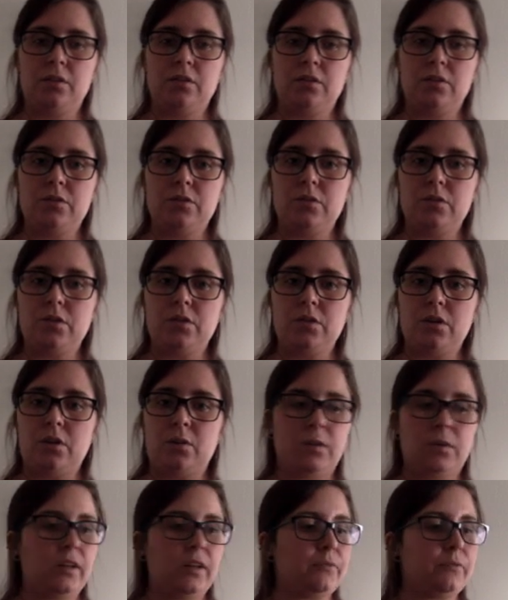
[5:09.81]

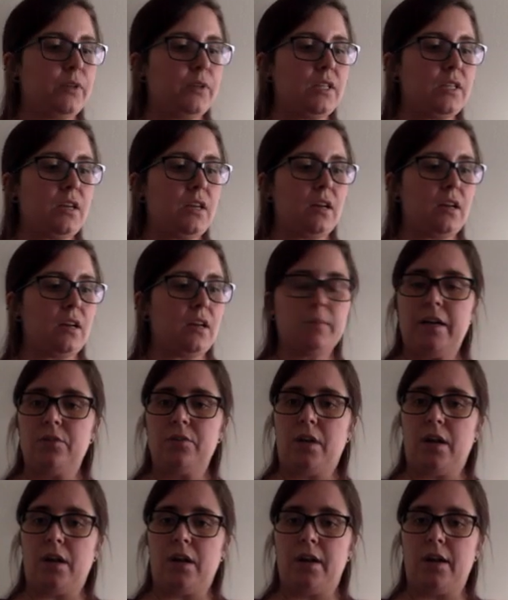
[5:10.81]
So if we talk
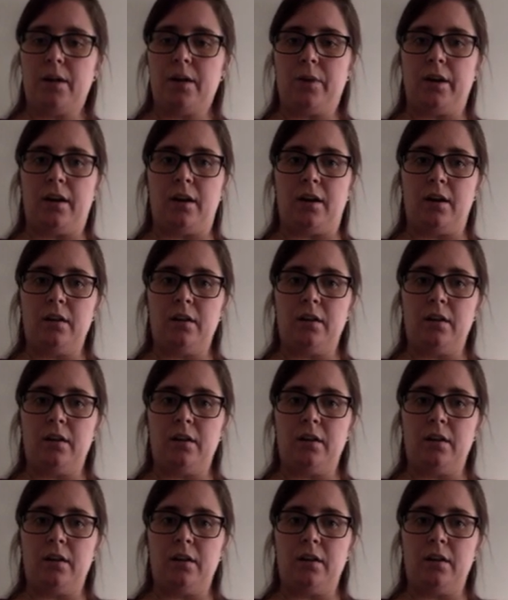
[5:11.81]
about eyewear,